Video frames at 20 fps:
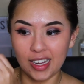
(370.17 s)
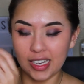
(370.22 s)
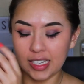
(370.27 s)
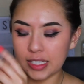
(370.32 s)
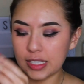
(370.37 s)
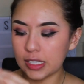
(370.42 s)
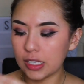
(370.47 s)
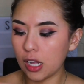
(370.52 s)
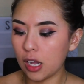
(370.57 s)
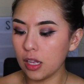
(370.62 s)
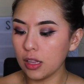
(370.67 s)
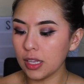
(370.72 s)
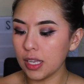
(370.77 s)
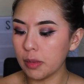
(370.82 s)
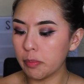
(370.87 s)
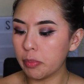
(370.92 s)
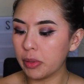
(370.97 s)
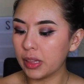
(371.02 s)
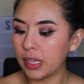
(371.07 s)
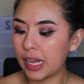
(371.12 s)
it's not
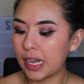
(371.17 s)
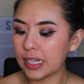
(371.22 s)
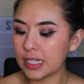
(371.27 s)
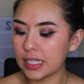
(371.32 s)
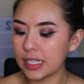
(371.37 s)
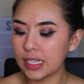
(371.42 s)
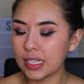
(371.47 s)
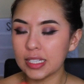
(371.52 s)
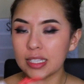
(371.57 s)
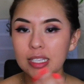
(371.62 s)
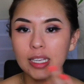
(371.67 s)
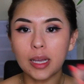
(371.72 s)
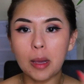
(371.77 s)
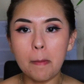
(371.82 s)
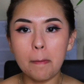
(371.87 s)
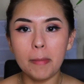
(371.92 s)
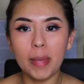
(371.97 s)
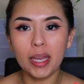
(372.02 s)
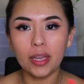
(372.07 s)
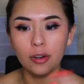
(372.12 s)
like plastic, it's like a
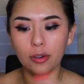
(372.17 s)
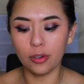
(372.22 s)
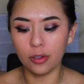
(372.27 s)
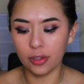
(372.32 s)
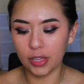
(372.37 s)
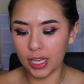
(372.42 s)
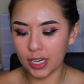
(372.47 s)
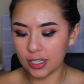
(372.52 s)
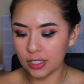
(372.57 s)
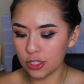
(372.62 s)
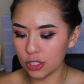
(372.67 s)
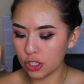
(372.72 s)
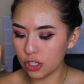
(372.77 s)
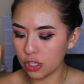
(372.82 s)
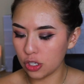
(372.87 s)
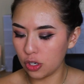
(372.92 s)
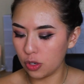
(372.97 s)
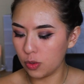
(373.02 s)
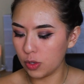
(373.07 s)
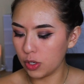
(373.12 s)
metal. That is
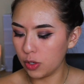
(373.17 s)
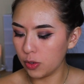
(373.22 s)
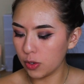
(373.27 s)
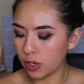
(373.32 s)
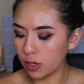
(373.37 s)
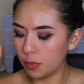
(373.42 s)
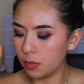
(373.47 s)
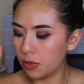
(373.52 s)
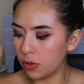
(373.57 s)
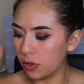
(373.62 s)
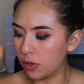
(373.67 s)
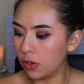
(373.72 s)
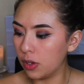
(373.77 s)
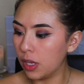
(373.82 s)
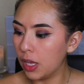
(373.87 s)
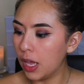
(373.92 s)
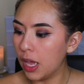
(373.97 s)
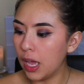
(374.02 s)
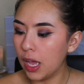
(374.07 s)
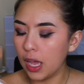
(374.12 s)
so
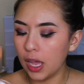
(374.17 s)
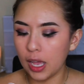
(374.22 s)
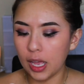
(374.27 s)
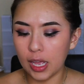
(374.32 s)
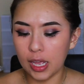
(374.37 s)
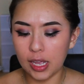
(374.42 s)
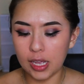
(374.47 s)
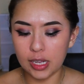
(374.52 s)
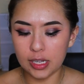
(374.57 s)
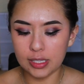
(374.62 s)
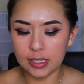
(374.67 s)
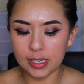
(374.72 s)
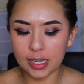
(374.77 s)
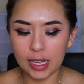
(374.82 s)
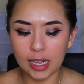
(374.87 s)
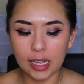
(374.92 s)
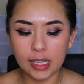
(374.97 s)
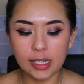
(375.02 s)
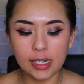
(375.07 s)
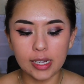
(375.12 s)
adorable. And
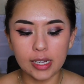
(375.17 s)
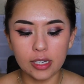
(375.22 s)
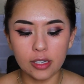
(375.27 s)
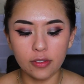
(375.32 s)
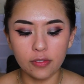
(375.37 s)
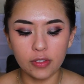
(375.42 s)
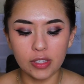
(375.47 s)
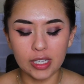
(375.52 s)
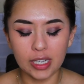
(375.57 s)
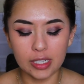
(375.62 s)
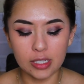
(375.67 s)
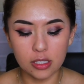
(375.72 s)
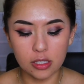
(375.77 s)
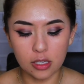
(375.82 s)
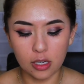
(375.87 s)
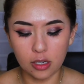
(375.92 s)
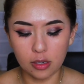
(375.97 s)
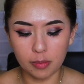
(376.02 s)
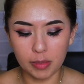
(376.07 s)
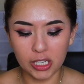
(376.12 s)
I kind of
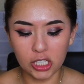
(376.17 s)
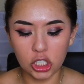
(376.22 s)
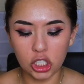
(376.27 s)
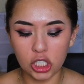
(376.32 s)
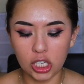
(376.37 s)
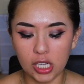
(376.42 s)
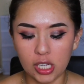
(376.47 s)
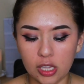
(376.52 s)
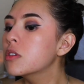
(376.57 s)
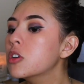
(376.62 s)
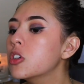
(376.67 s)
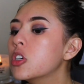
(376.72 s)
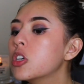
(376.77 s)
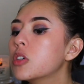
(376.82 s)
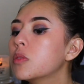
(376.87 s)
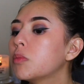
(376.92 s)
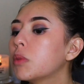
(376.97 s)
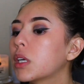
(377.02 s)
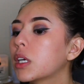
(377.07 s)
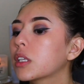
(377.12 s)
guessed on my shade,
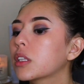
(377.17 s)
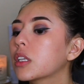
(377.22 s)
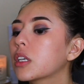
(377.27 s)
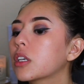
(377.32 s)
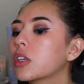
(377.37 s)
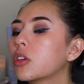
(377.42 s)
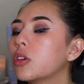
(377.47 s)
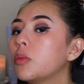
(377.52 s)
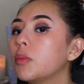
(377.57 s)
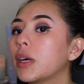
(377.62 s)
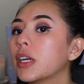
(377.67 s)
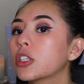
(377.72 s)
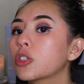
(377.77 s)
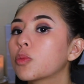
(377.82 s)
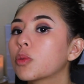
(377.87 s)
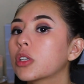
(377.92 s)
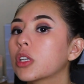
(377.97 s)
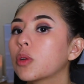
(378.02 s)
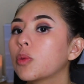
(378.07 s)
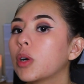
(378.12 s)
but I think it'll
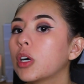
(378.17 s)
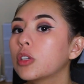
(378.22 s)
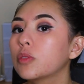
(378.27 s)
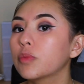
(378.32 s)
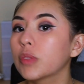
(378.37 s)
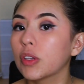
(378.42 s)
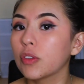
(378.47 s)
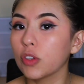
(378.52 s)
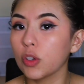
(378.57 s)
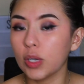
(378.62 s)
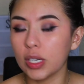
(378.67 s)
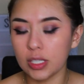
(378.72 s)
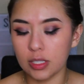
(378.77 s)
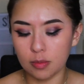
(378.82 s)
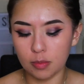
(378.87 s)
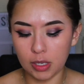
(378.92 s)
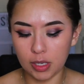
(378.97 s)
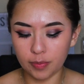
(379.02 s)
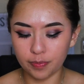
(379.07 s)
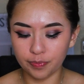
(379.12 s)
match pretty well if you
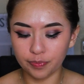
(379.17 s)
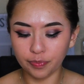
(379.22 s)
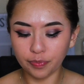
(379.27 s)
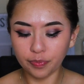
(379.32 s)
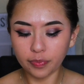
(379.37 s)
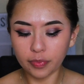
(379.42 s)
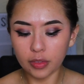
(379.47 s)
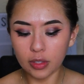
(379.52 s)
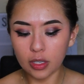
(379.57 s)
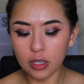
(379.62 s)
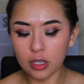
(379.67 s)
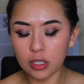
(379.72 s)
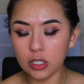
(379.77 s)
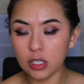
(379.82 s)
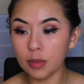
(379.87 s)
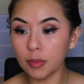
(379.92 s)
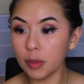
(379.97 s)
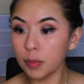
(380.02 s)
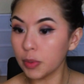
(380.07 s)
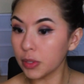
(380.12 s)
ask me.
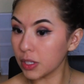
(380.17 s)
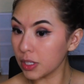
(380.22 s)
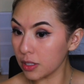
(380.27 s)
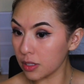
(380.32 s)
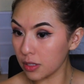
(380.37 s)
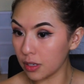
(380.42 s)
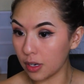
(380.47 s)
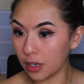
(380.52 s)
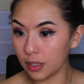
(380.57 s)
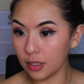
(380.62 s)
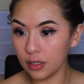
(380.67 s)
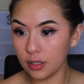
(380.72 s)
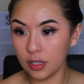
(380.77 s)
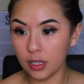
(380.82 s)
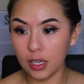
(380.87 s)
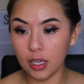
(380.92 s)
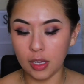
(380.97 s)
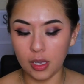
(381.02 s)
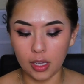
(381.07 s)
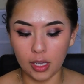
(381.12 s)
So I'm gonna put this on,
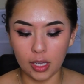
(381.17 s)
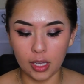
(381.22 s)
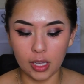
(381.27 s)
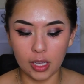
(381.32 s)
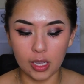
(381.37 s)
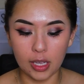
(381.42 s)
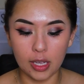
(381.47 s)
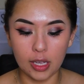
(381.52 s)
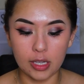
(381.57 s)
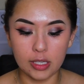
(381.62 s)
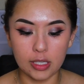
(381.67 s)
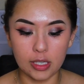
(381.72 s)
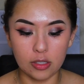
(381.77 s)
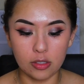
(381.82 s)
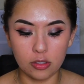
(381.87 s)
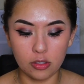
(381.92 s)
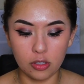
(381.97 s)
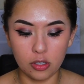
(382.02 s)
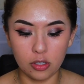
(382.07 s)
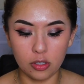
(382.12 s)
and I
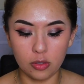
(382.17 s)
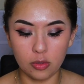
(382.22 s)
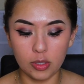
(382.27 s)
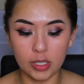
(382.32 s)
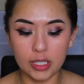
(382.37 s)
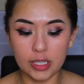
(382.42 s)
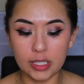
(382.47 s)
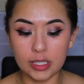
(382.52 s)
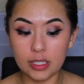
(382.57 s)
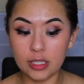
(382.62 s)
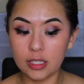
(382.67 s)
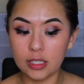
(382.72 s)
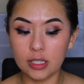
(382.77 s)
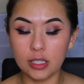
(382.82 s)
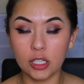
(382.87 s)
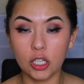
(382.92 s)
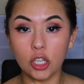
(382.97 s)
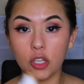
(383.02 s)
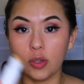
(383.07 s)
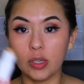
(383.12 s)
don't know, this is
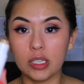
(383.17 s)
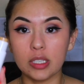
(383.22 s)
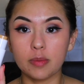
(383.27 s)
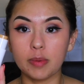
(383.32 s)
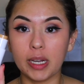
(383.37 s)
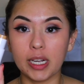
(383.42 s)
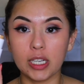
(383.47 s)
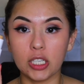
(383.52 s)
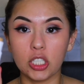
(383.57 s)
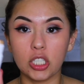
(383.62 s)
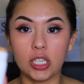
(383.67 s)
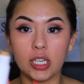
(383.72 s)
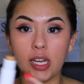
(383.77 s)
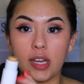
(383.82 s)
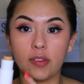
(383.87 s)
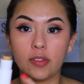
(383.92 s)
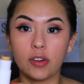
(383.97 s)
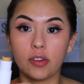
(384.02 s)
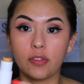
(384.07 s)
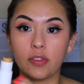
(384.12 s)
the cutest packaging
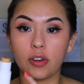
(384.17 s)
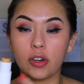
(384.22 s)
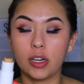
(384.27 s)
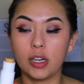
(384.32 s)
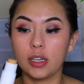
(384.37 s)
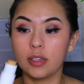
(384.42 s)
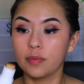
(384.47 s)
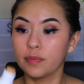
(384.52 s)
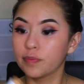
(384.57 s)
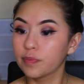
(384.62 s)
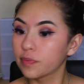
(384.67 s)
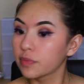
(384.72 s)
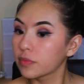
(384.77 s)
ever for a